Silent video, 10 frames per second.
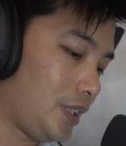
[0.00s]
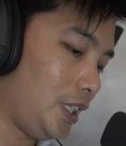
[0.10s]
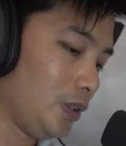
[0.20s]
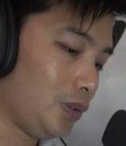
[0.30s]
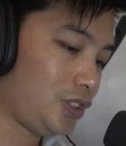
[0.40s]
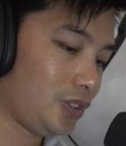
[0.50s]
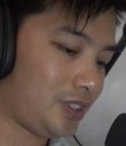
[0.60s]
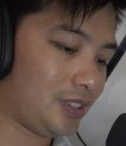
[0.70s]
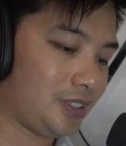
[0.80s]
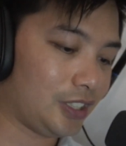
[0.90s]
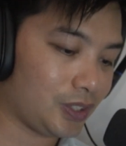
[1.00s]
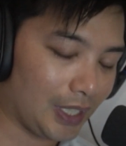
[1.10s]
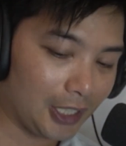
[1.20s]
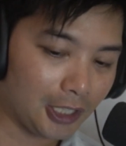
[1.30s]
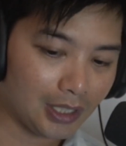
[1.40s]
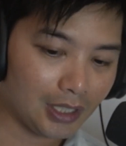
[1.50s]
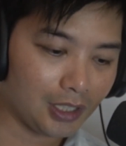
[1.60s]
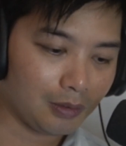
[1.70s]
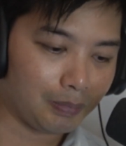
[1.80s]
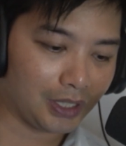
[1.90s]
kills your success rate
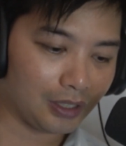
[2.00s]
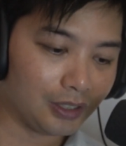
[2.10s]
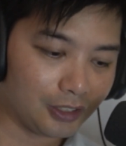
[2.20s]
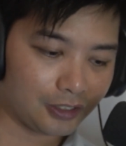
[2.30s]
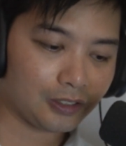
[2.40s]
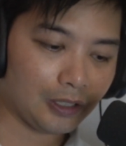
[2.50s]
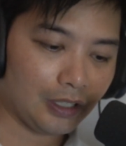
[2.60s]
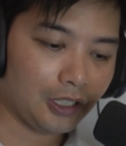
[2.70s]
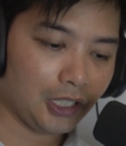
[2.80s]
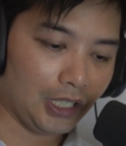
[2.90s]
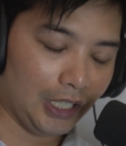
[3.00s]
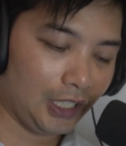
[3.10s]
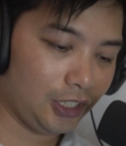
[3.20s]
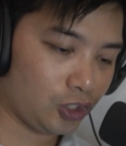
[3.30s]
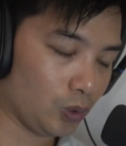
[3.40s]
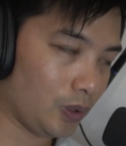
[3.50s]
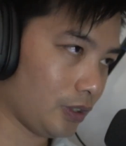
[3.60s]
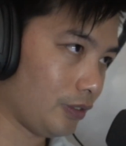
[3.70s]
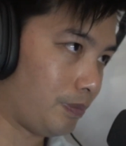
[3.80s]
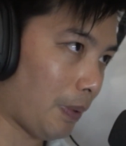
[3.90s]
because any sort
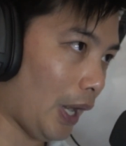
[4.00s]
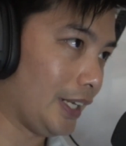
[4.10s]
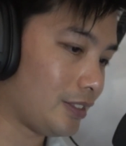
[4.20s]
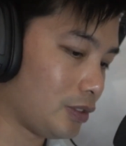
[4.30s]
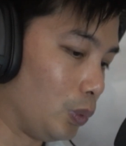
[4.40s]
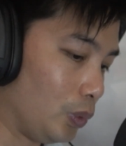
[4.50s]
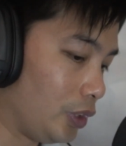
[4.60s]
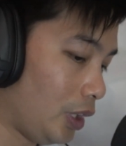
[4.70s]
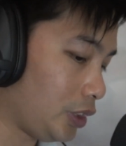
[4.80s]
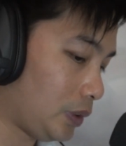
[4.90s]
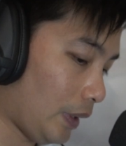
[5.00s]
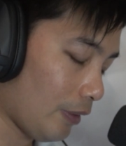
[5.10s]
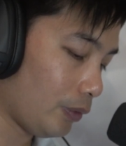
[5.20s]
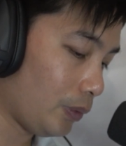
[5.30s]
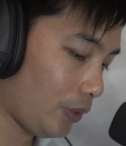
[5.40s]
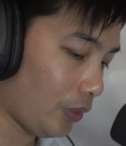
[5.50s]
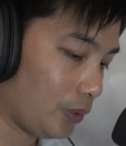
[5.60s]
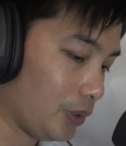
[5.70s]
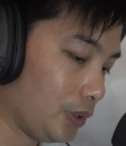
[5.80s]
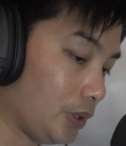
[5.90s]
of bites will not travel
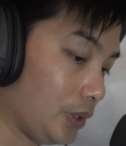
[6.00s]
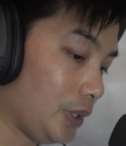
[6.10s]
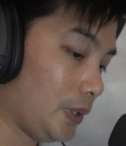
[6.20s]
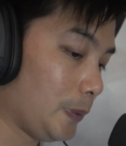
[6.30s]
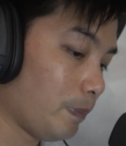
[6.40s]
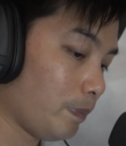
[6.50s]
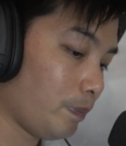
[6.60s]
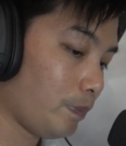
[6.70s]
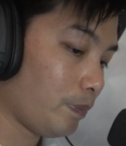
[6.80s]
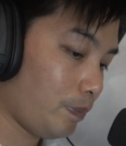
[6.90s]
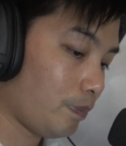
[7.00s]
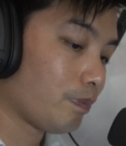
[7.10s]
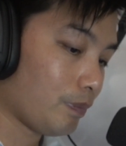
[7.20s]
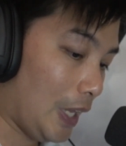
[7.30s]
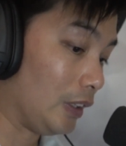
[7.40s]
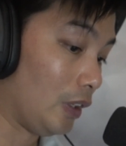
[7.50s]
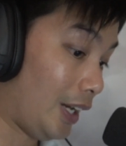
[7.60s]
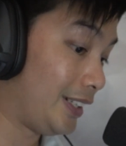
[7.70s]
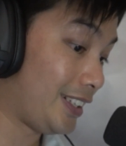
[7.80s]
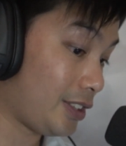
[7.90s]
through a
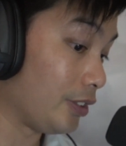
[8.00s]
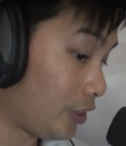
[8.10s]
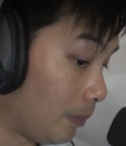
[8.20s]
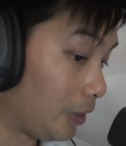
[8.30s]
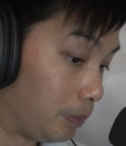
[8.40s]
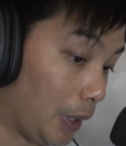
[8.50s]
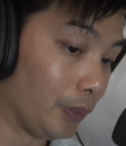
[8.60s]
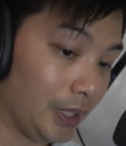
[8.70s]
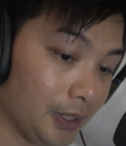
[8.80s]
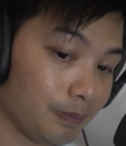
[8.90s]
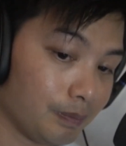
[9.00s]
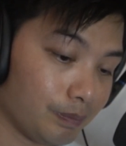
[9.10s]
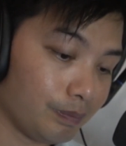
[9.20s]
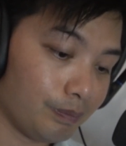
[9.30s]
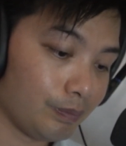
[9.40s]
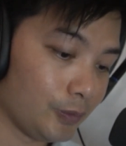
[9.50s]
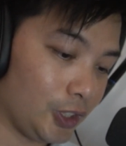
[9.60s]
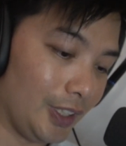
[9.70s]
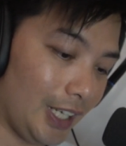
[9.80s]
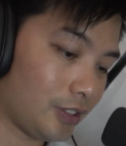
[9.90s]
line that's got so much bow in it.
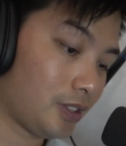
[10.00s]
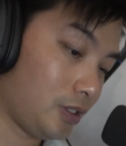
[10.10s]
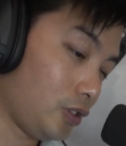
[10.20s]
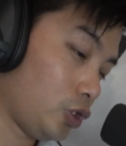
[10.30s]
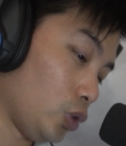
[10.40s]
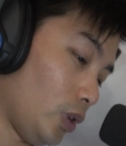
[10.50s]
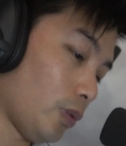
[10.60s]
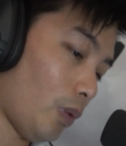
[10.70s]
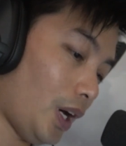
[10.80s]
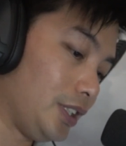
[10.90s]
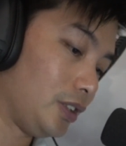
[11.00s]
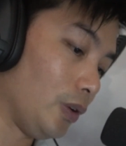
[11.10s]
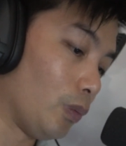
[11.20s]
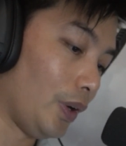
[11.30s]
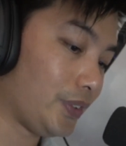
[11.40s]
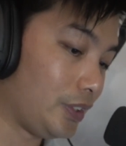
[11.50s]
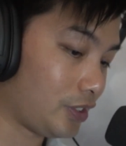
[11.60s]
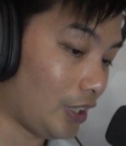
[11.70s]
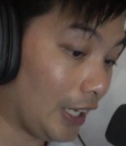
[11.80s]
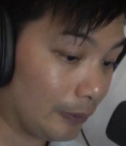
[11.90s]
So that's sort of why you don't want the
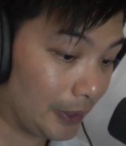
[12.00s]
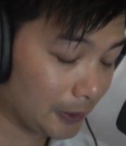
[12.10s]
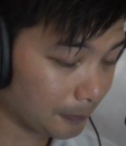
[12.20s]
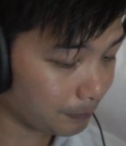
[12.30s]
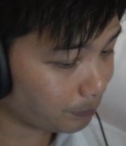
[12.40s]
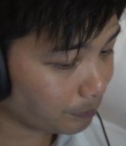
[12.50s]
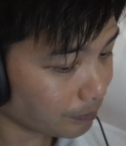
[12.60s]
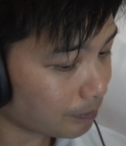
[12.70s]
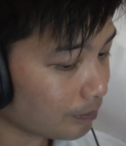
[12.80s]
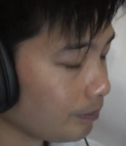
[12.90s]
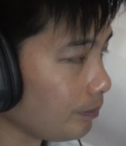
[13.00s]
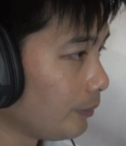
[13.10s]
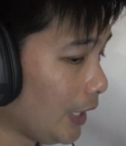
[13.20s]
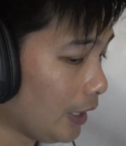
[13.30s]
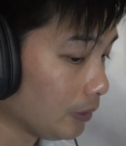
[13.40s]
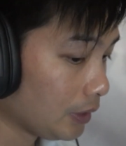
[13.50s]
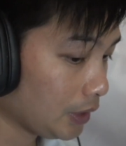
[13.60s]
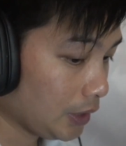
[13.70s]
side wind. Now,